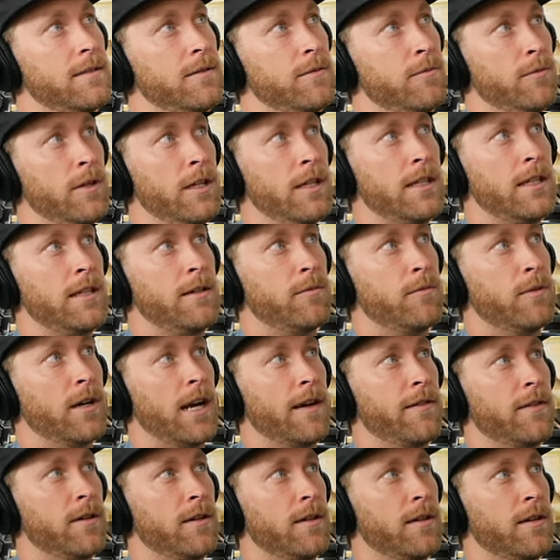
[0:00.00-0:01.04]
really
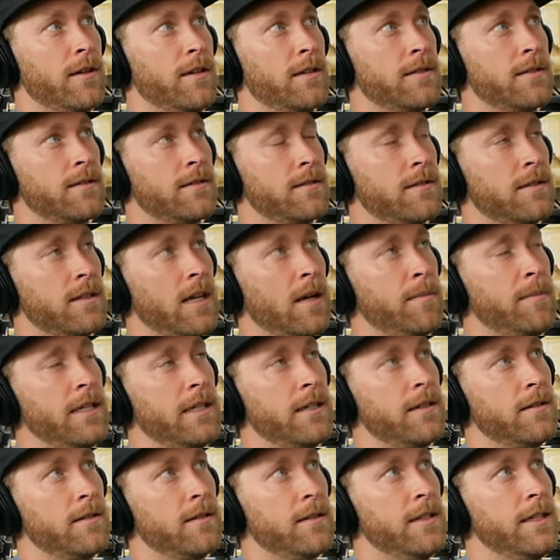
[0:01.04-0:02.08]
whatever. I
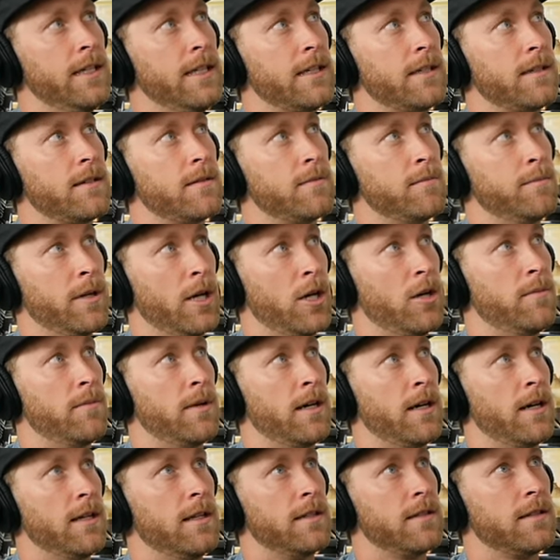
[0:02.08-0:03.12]
mean, Nick
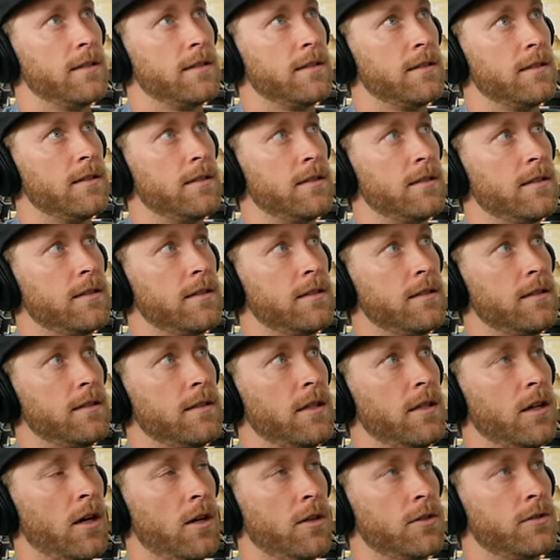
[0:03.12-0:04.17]
Belmont
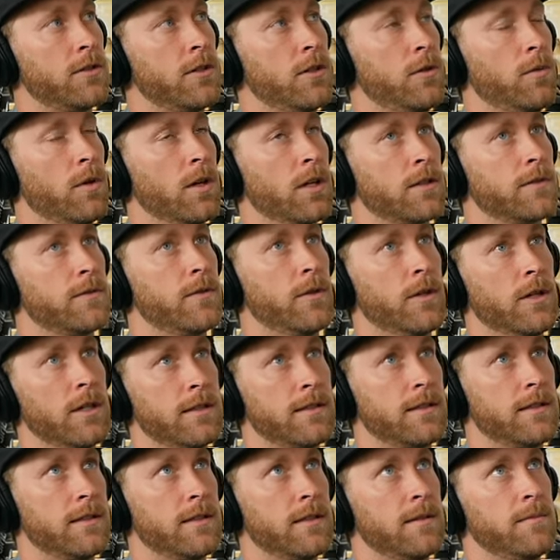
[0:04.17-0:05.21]
also works for
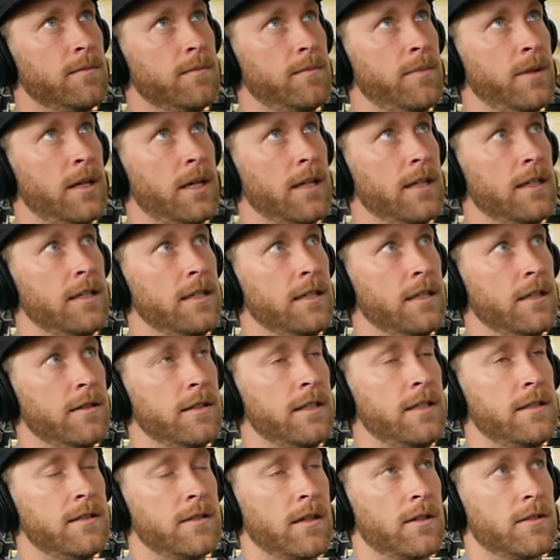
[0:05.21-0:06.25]
us, but you know,
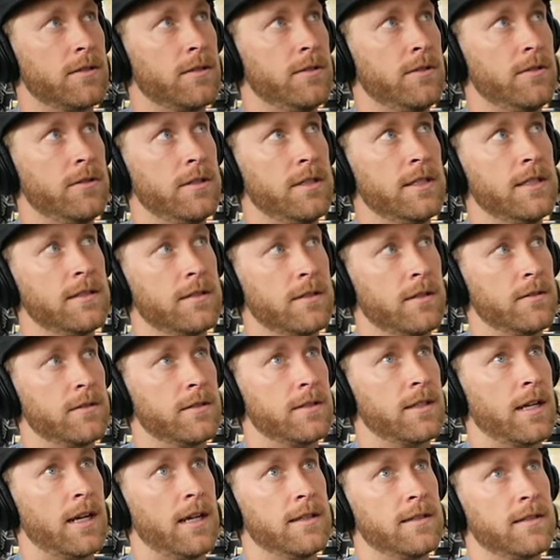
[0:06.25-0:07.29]
he's also doing his own
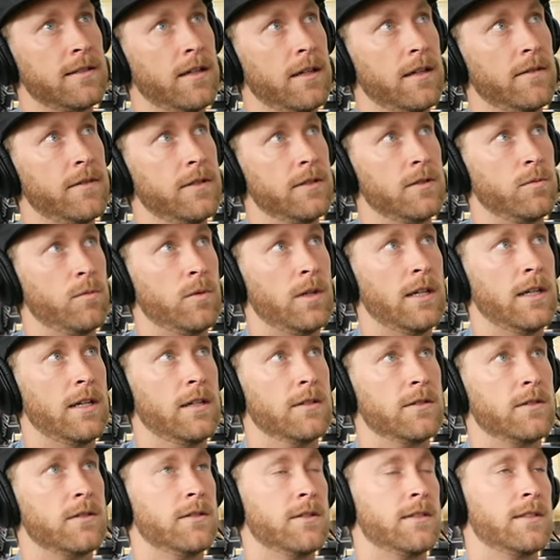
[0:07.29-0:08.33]
side stuff as well.
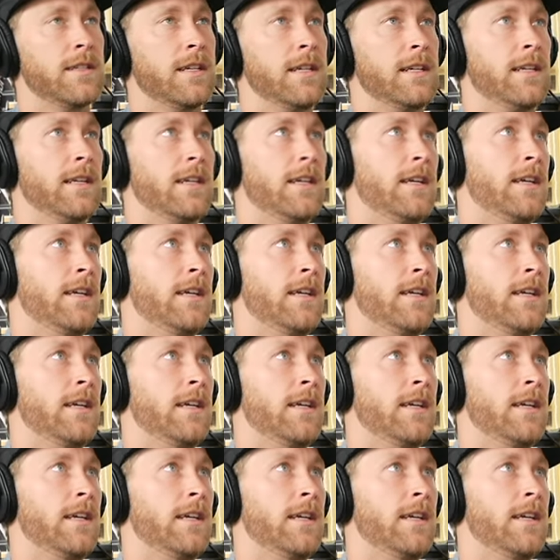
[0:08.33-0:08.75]
So it's like,